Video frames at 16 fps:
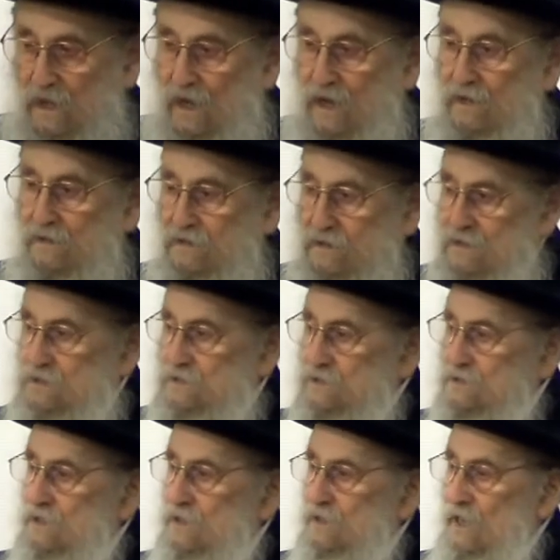And
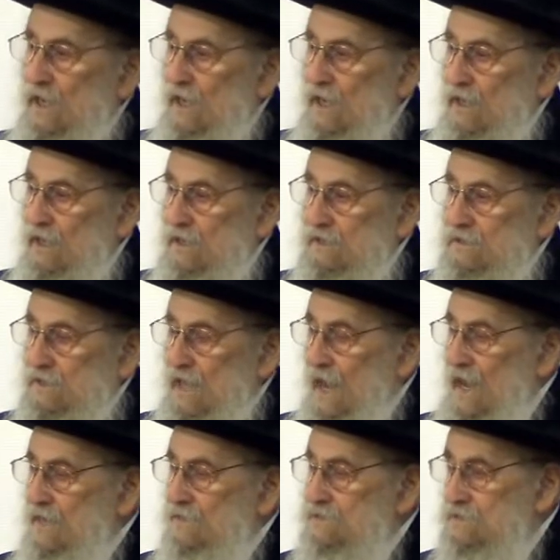this is the
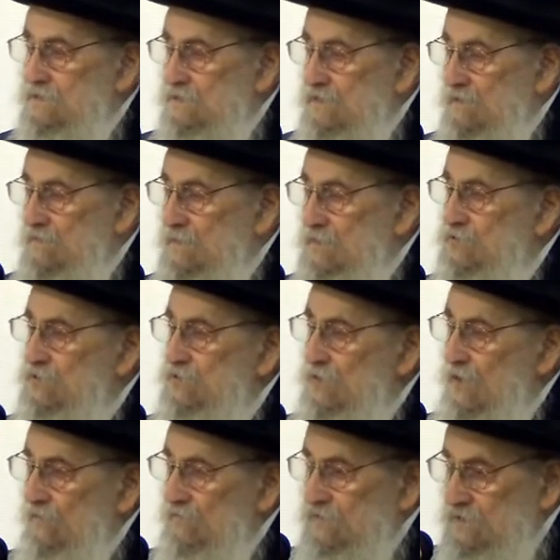task, the
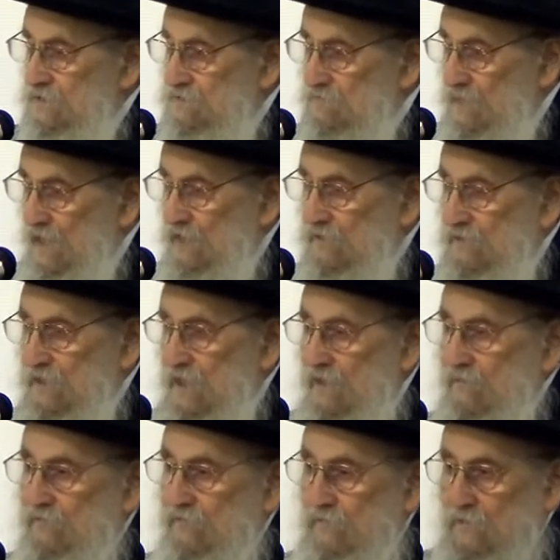mission of this man who
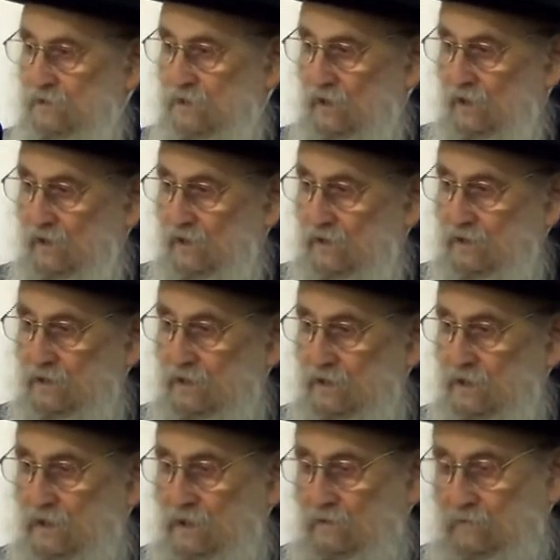came from New York.
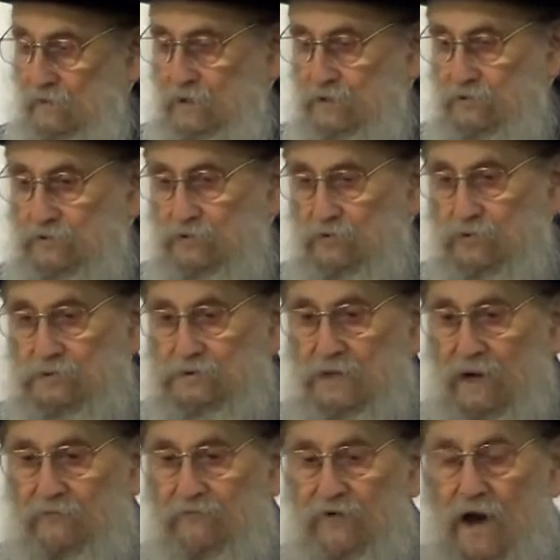We Jews
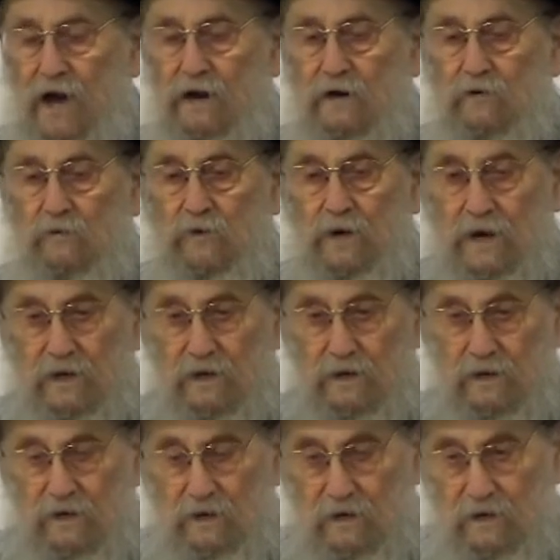are far
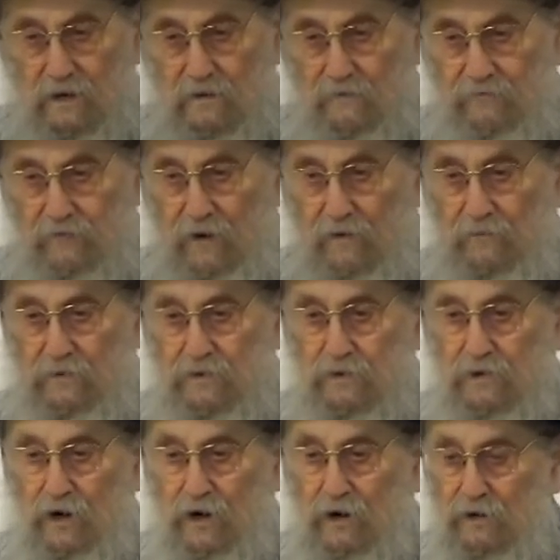away from New
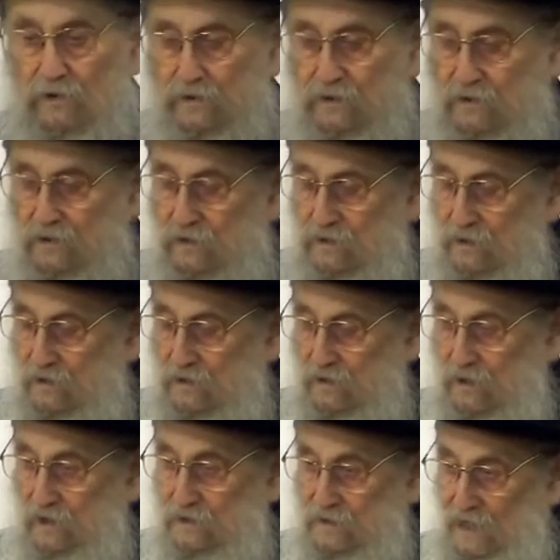York.
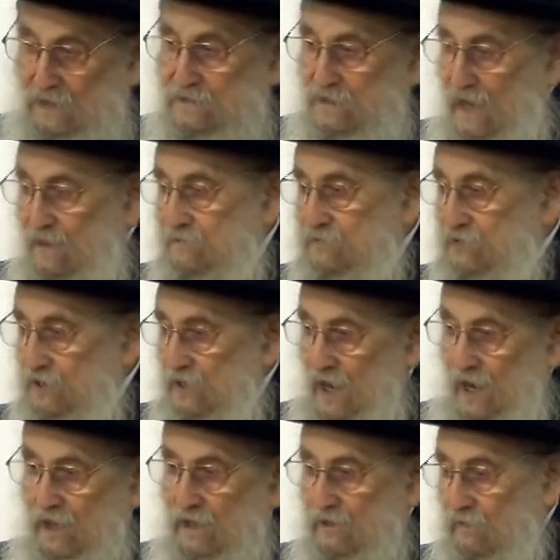At that time,
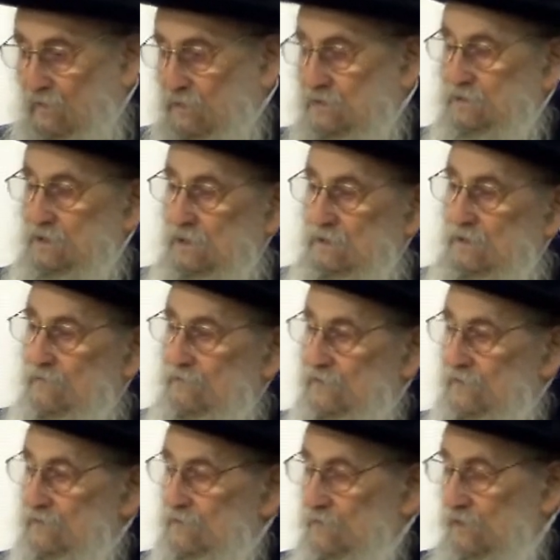Chicago was a
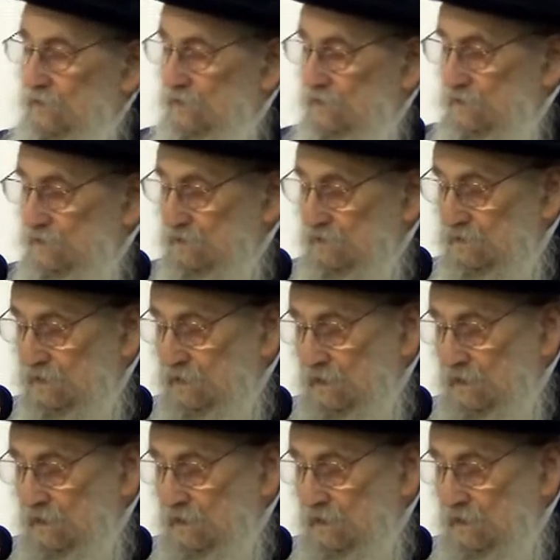different world.